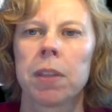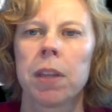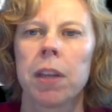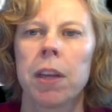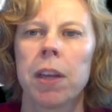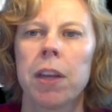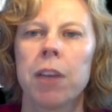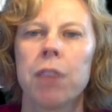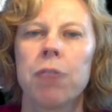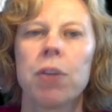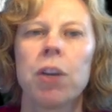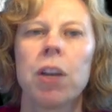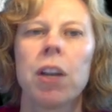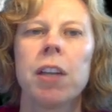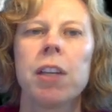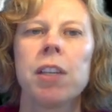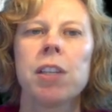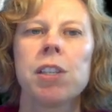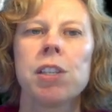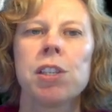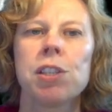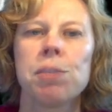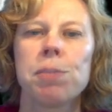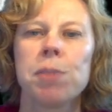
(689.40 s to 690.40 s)
it
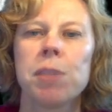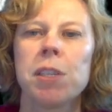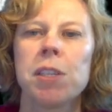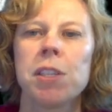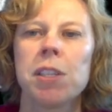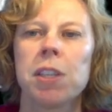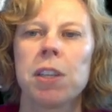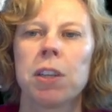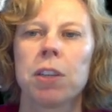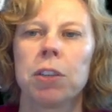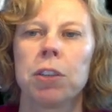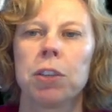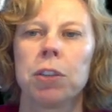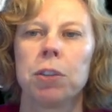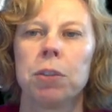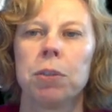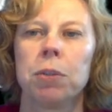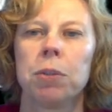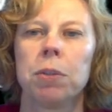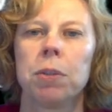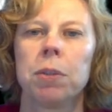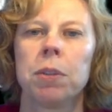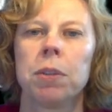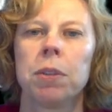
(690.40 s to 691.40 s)
releases BCL2.
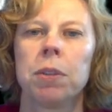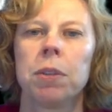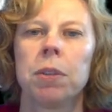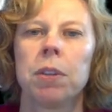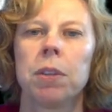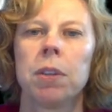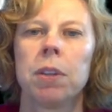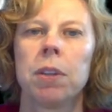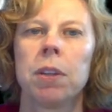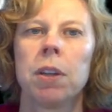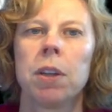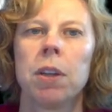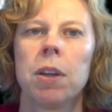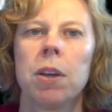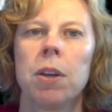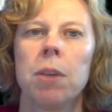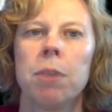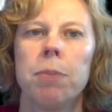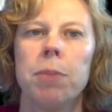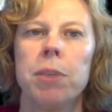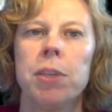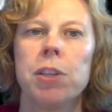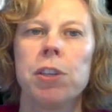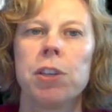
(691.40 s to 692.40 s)

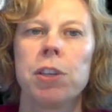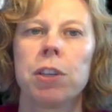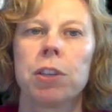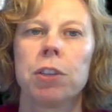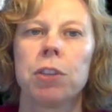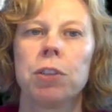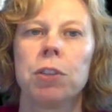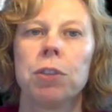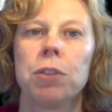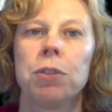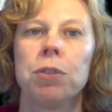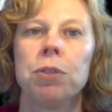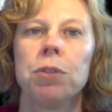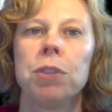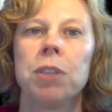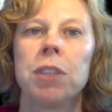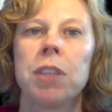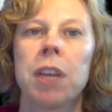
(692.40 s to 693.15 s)
BCL2